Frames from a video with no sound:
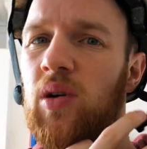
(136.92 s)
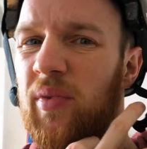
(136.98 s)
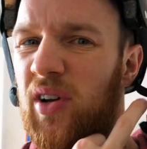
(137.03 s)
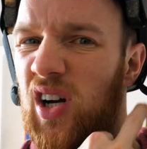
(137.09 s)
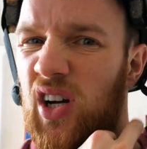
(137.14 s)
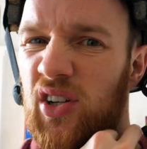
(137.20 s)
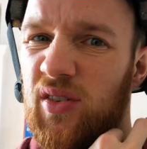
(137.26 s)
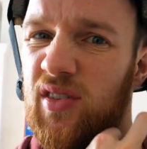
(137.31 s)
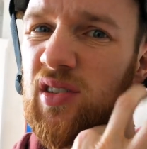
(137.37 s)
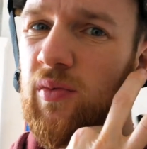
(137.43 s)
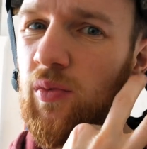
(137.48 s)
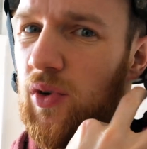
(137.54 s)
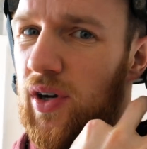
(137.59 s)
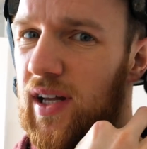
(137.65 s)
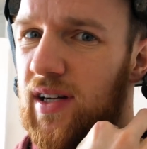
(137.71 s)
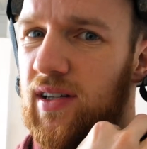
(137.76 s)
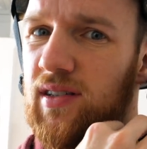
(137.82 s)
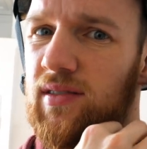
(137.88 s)
Probably can't do this up
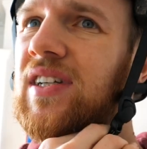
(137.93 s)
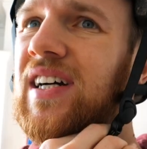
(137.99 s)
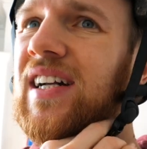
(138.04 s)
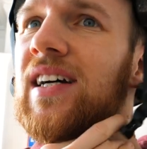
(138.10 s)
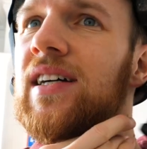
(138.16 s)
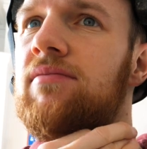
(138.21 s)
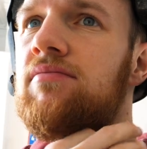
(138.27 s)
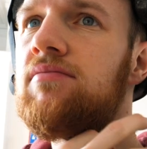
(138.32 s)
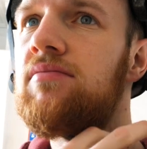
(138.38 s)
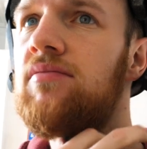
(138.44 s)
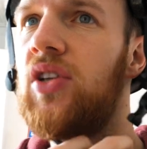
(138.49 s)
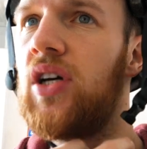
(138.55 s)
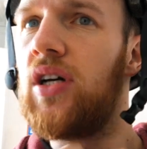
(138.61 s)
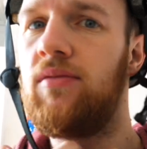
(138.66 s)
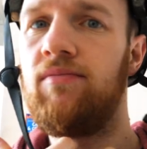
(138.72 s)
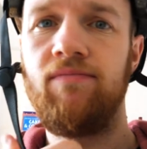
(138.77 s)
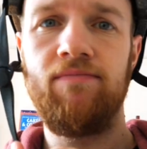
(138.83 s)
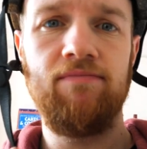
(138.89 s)
one hand, can I? No,
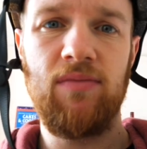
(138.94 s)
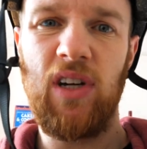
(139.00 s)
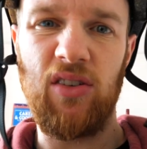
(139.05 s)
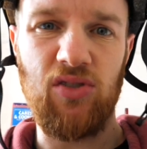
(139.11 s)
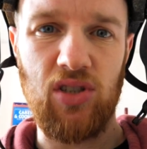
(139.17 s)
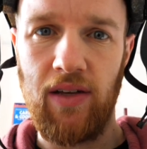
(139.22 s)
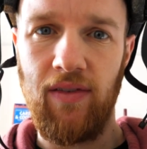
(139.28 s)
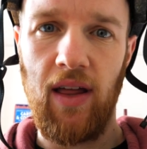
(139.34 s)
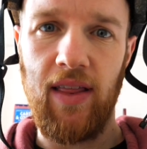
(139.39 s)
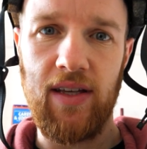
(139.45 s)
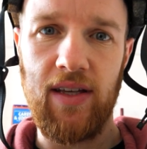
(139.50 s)
I'll just leave it like